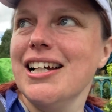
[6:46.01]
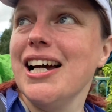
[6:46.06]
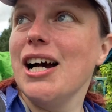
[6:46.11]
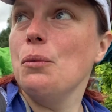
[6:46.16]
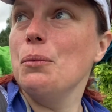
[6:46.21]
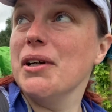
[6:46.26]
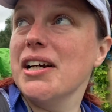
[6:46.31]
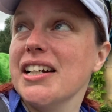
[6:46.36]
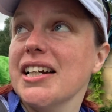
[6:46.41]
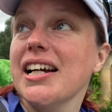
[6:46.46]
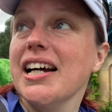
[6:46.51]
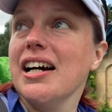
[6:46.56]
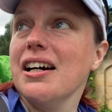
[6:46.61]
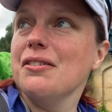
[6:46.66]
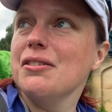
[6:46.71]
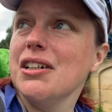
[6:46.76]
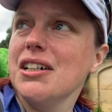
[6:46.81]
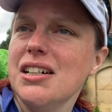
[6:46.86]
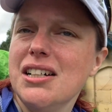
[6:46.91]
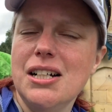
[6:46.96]
And we're going to have
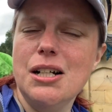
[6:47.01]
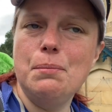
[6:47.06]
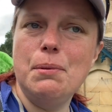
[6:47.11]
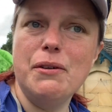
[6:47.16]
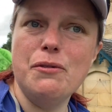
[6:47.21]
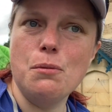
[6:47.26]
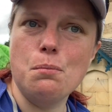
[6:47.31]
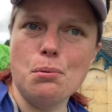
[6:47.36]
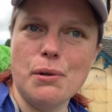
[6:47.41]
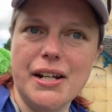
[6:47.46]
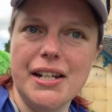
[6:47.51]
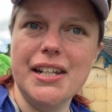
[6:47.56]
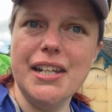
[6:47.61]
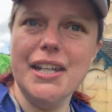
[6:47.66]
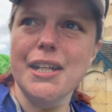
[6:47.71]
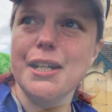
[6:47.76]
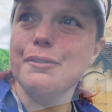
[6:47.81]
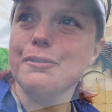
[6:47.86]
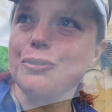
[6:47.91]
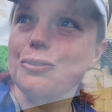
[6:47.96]
a, a bit of a break
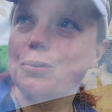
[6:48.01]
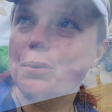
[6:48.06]
here as